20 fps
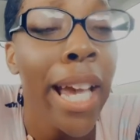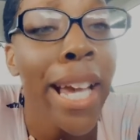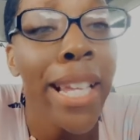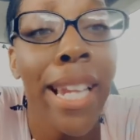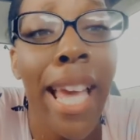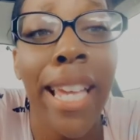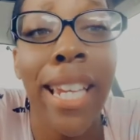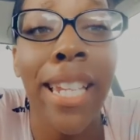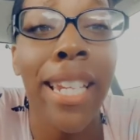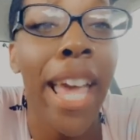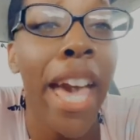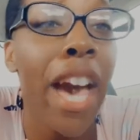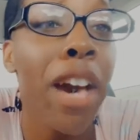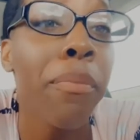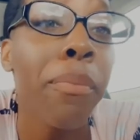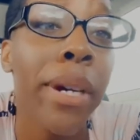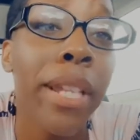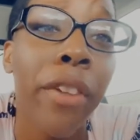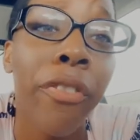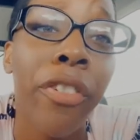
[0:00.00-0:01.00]
They didn't have
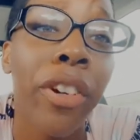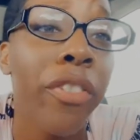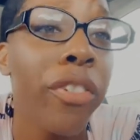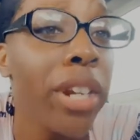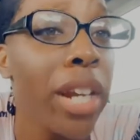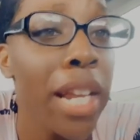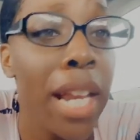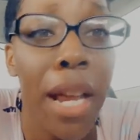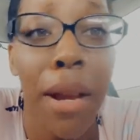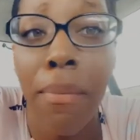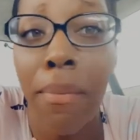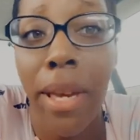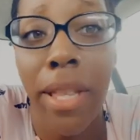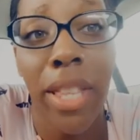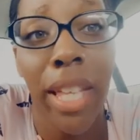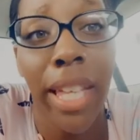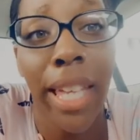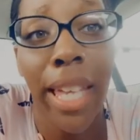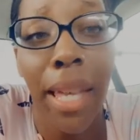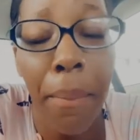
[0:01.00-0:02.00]
money for their
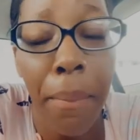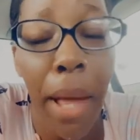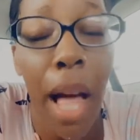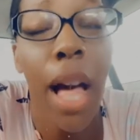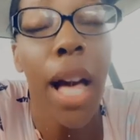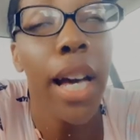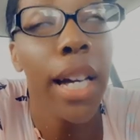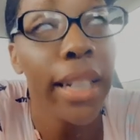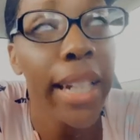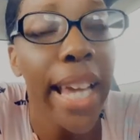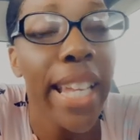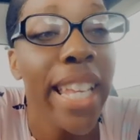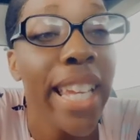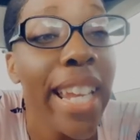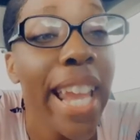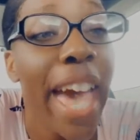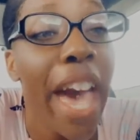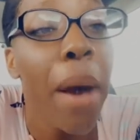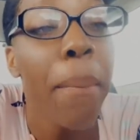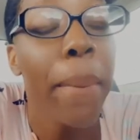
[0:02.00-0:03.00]

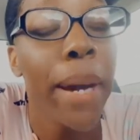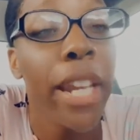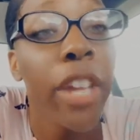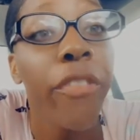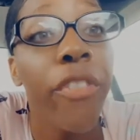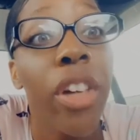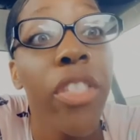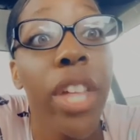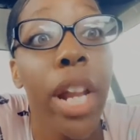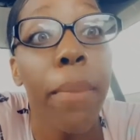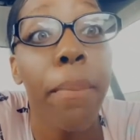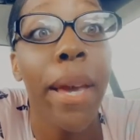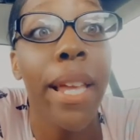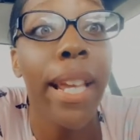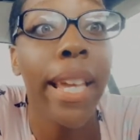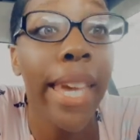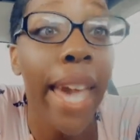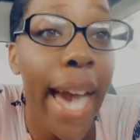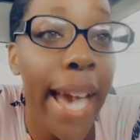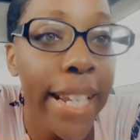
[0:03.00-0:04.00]

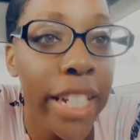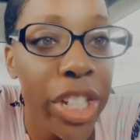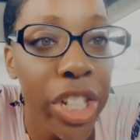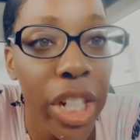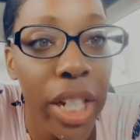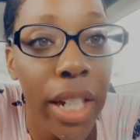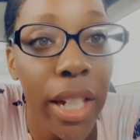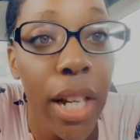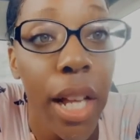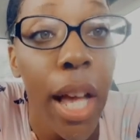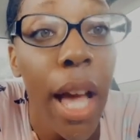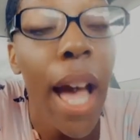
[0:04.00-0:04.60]
medication.